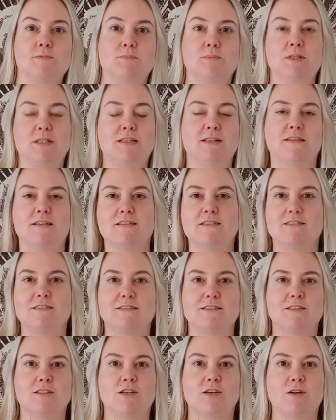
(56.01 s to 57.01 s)

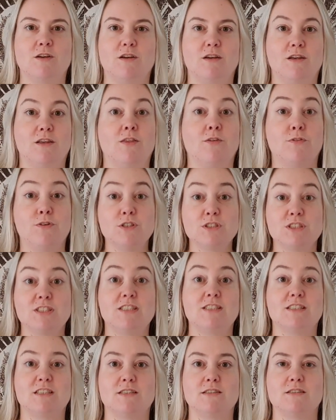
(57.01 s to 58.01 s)
Because the first
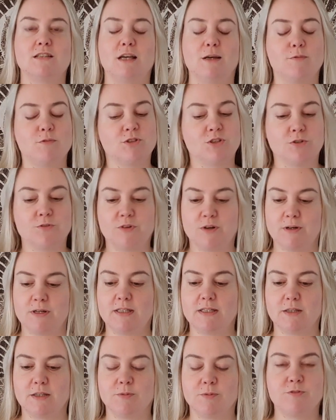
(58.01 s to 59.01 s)
season, it was all very
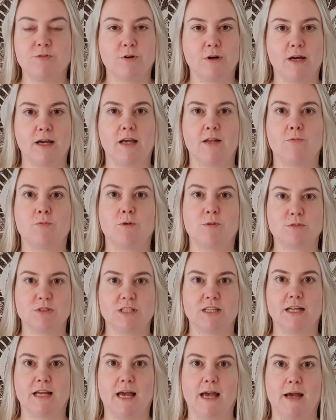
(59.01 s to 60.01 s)
clear beforehand what was
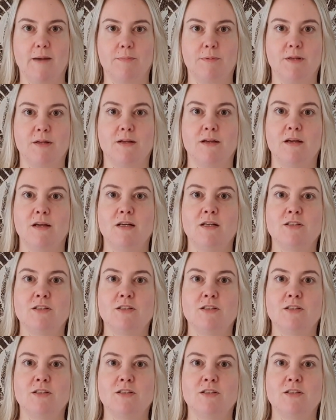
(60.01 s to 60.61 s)
going to happen.